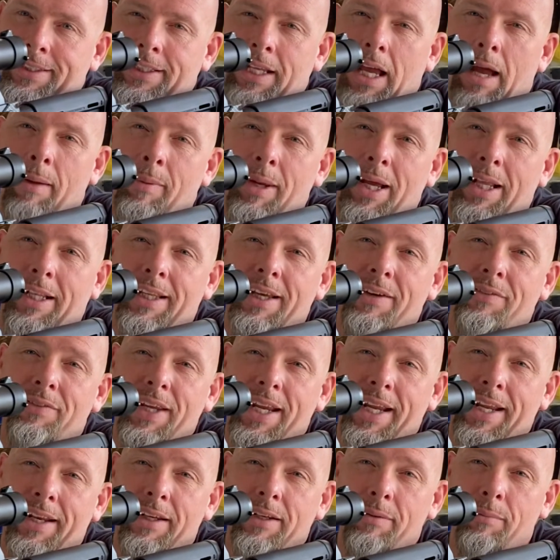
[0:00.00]
I'm not
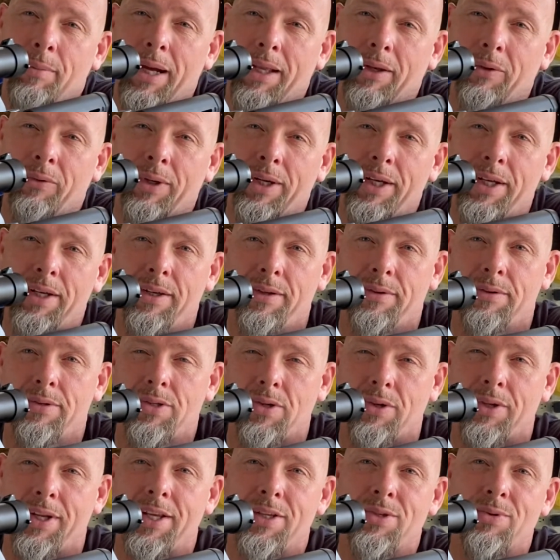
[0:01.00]
left-handed, by the way,
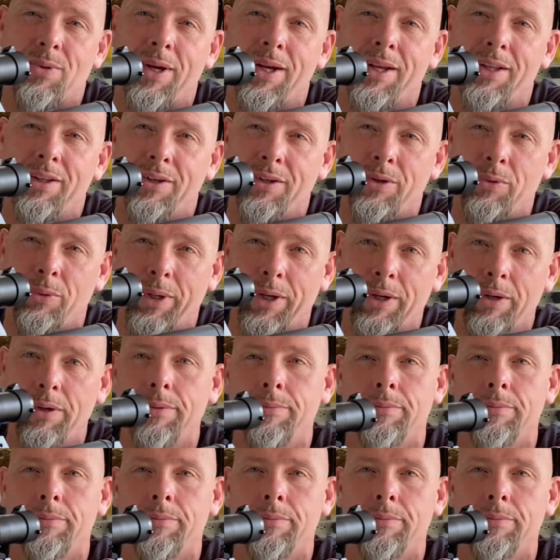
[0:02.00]
so that's why I look weird.